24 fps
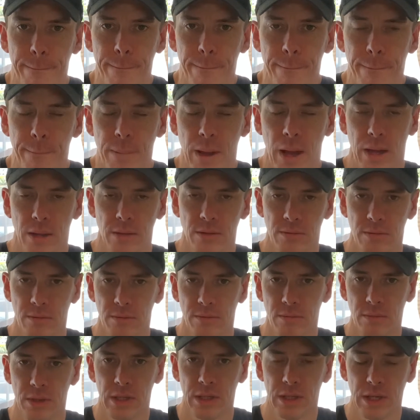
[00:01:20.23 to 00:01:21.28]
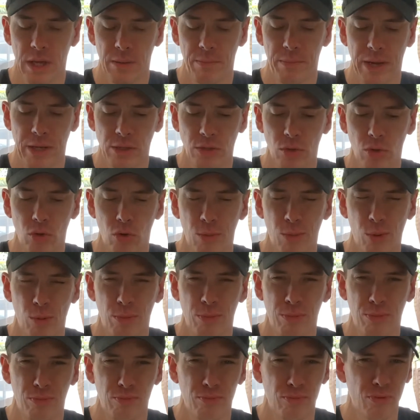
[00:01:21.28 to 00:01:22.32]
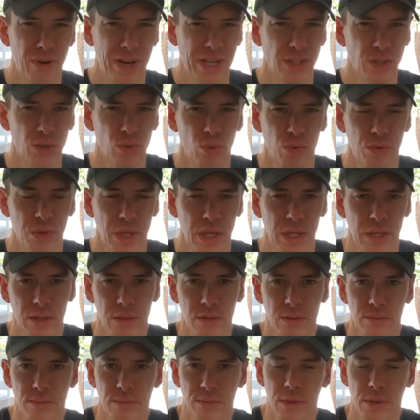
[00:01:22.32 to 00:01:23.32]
But let's get back to normal practical things.